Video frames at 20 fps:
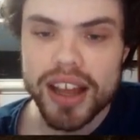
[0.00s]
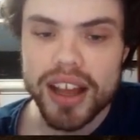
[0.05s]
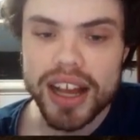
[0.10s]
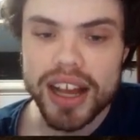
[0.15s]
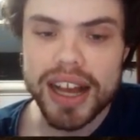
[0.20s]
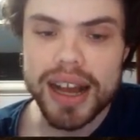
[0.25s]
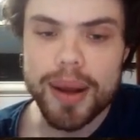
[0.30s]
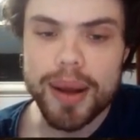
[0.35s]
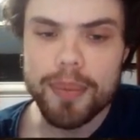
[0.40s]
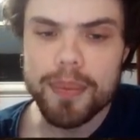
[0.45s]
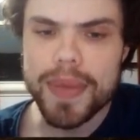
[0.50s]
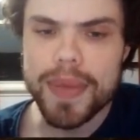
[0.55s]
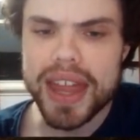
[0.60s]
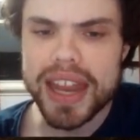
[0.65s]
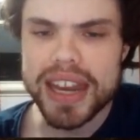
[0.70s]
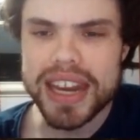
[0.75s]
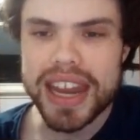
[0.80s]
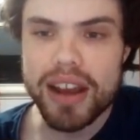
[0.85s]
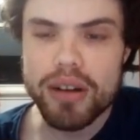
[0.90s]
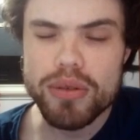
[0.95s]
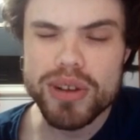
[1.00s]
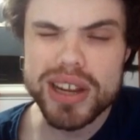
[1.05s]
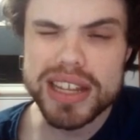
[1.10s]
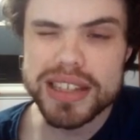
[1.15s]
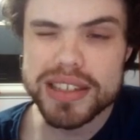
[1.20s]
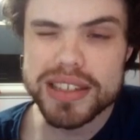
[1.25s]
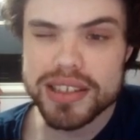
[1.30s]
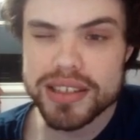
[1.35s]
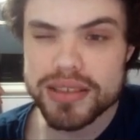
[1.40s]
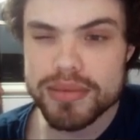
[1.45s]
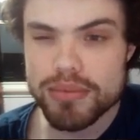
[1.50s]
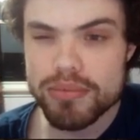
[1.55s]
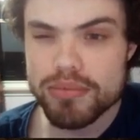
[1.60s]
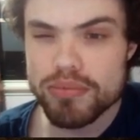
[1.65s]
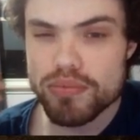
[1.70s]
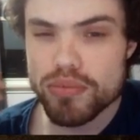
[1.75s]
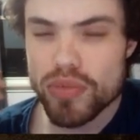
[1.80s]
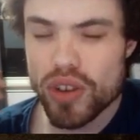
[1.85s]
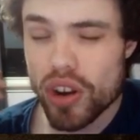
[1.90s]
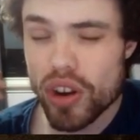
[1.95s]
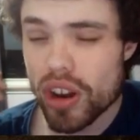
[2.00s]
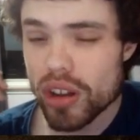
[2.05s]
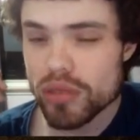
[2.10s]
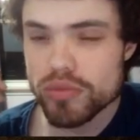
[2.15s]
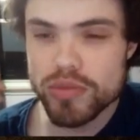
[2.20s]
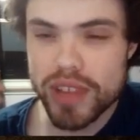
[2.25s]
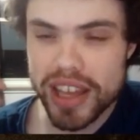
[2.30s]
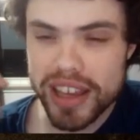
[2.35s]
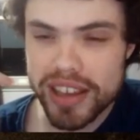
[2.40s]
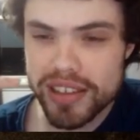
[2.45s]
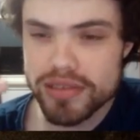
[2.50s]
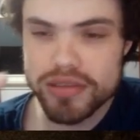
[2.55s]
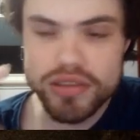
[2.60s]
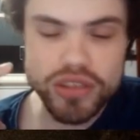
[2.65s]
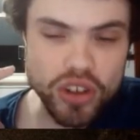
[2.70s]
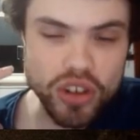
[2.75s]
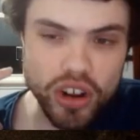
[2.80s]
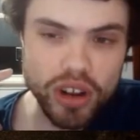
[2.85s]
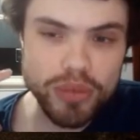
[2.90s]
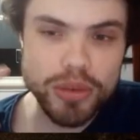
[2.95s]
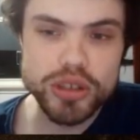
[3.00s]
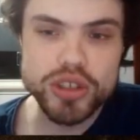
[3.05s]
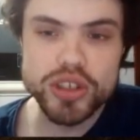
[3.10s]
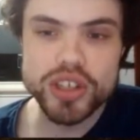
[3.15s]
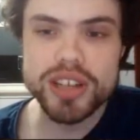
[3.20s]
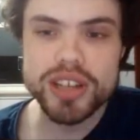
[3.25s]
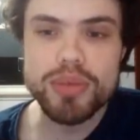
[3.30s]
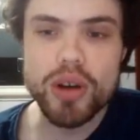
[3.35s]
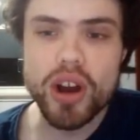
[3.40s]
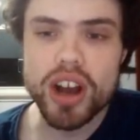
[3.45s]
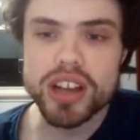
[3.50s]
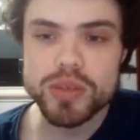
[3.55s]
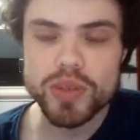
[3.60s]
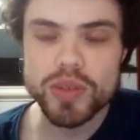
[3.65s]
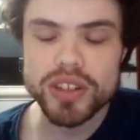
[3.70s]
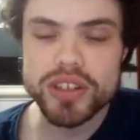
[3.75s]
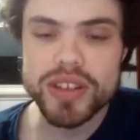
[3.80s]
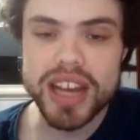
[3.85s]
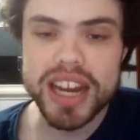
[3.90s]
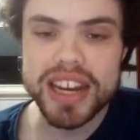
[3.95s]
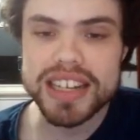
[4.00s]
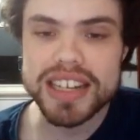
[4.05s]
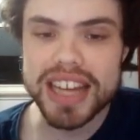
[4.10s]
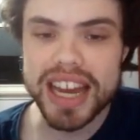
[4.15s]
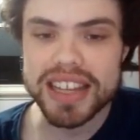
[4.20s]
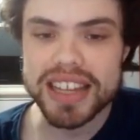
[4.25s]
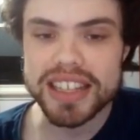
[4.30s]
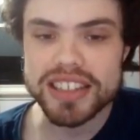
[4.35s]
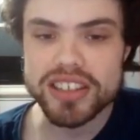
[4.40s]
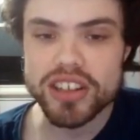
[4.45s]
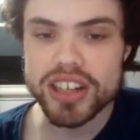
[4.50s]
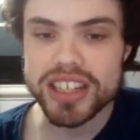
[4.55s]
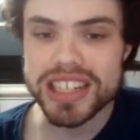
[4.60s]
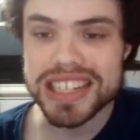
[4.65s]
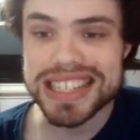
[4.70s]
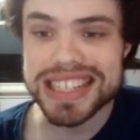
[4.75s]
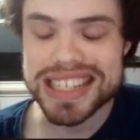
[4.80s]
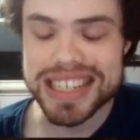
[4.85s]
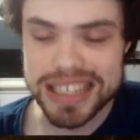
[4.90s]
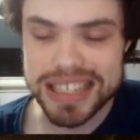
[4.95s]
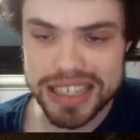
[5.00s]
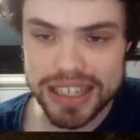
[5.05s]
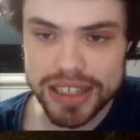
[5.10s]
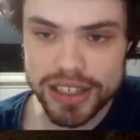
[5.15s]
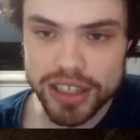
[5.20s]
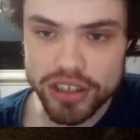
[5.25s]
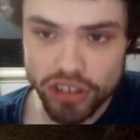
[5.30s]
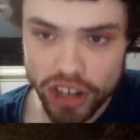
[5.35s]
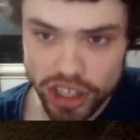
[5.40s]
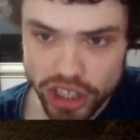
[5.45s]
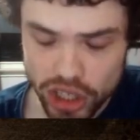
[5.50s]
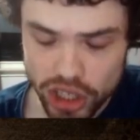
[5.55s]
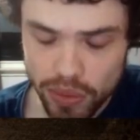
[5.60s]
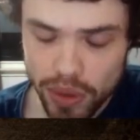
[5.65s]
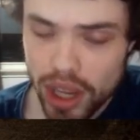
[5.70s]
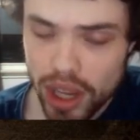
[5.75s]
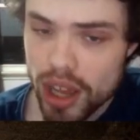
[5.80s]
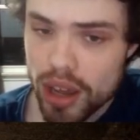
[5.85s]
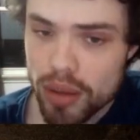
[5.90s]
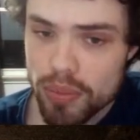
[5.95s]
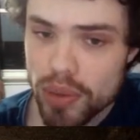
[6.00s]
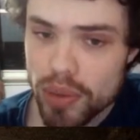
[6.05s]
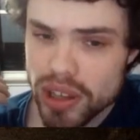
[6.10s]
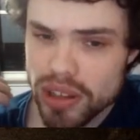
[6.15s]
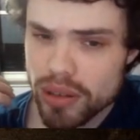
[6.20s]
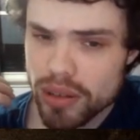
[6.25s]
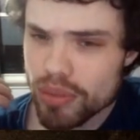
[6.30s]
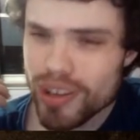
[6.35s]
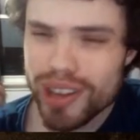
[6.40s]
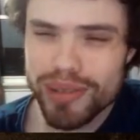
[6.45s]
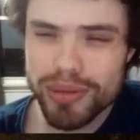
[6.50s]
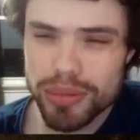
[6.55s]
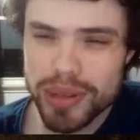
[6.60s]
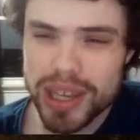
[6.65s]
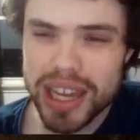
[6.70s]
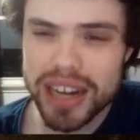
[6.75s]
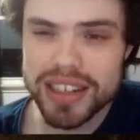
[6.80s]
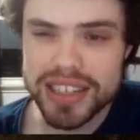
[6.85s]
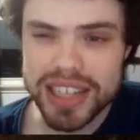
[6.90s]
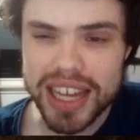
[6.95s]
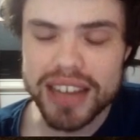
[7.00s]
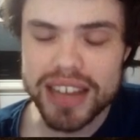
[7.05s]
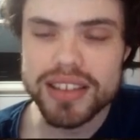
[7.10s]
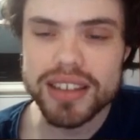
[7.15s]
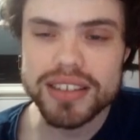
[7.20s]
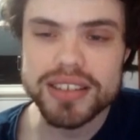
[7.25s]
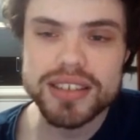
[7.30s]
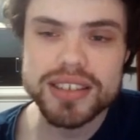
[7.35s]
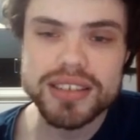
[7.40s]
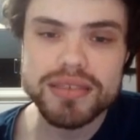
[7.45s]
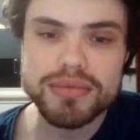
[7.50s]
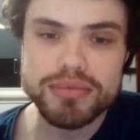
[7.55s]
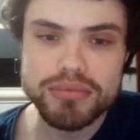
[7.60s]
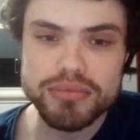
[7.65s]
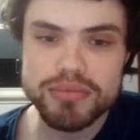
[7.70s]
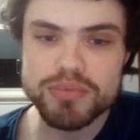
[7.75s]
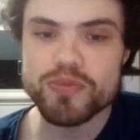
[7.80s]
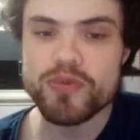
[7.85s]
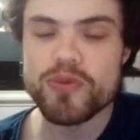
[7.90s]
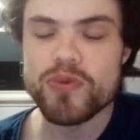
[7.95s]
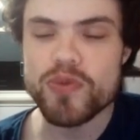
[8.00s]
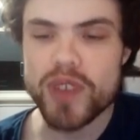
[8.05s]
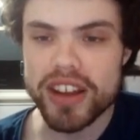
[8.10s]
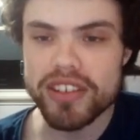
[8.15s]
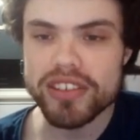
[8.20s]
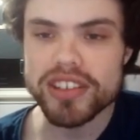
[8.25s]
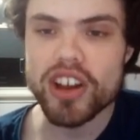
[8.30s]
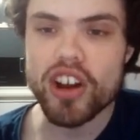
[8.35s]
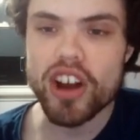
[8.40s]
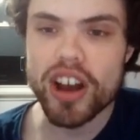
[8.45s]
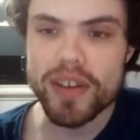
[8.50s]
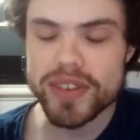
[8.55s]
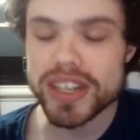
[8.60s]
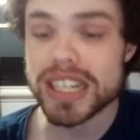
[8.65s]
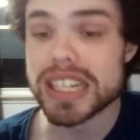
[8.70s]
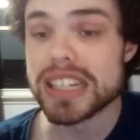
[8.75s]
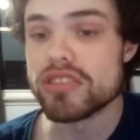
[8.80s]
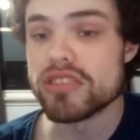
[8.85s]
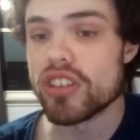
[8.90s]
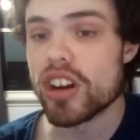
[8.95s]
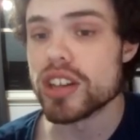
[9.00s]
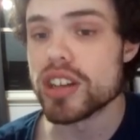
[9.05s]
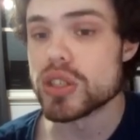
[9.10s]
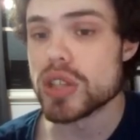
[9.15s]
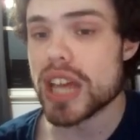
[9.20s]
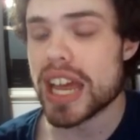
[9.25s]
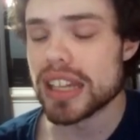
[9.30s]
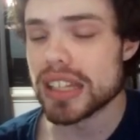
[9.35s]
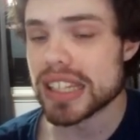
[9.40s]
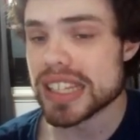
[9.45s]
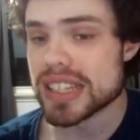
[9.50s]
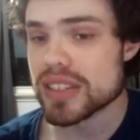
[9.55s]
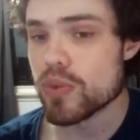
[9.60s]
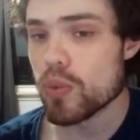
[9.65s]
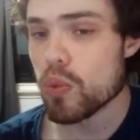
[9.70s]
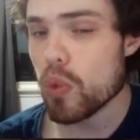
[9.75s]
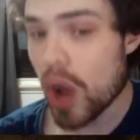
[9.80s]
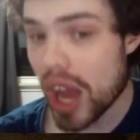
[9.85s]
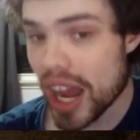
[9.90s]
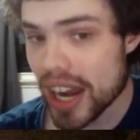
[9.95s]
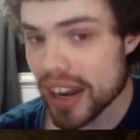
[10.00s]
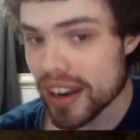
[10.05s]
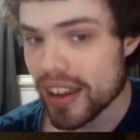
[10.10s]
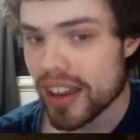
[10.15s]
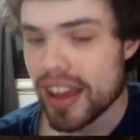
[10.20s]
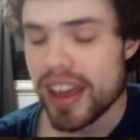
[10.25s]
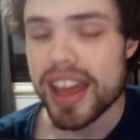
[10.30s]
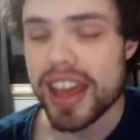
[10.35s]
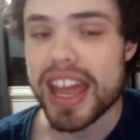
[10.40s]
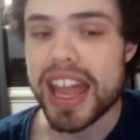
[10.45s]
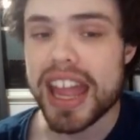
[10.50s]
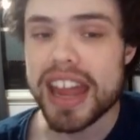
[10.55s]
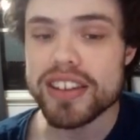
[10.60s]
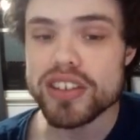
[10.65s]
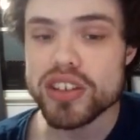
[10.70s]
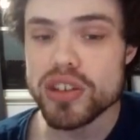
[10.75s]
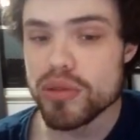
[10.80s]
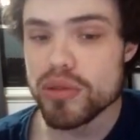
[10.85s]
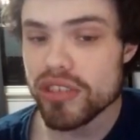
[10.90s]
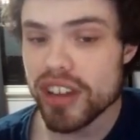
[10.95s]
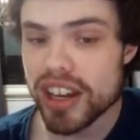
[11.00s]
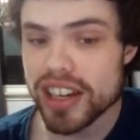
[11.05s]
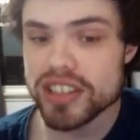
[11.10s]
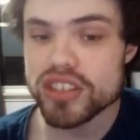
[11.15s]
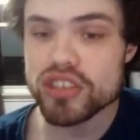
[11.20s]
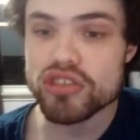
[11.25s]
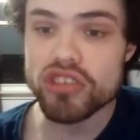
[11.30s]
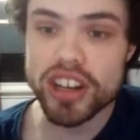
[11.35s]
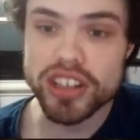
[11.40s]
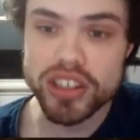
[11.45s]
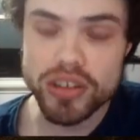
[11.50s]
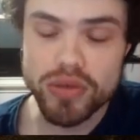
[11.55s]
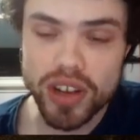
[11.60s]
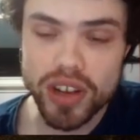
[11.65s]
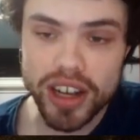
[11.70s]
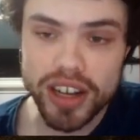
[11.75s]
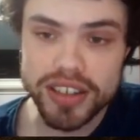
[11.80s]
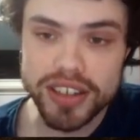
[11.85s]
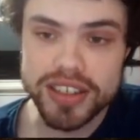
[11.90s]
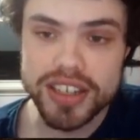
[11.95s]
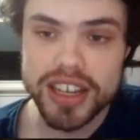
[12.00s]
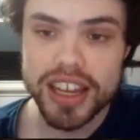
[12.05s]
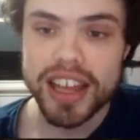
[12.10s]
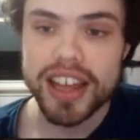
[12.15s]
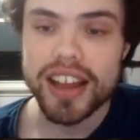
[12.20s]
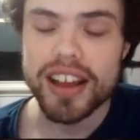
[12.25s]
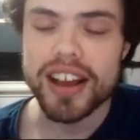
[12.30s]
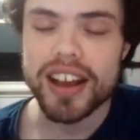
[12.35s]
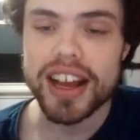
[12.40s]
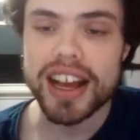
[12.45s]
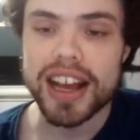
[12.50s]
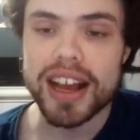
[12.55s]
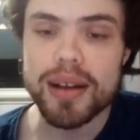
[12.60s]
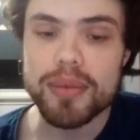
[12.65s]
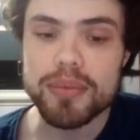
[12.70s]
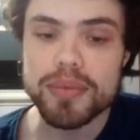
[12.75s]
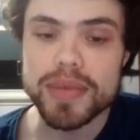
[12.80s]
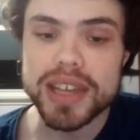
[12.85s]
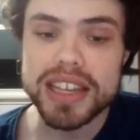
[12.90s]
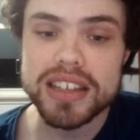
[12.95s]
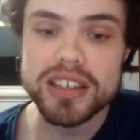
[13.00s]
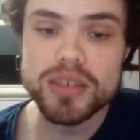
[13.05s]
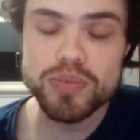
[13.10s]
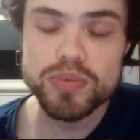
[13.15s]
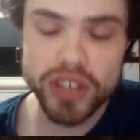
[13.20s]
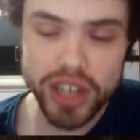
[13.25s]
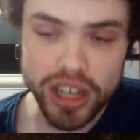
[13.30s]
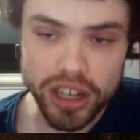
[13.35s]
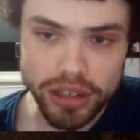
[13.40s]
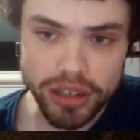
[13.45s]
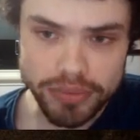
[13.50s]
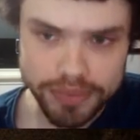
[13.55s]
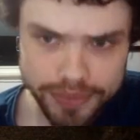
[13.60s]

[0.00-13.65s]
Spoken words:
Now, it's like almost certainly impossible to get a deck that's going to consistently draw 2. But you could probably get a deck that's fairly often draws at least 1. And 2 credits, draw 2 cards, is pretty good.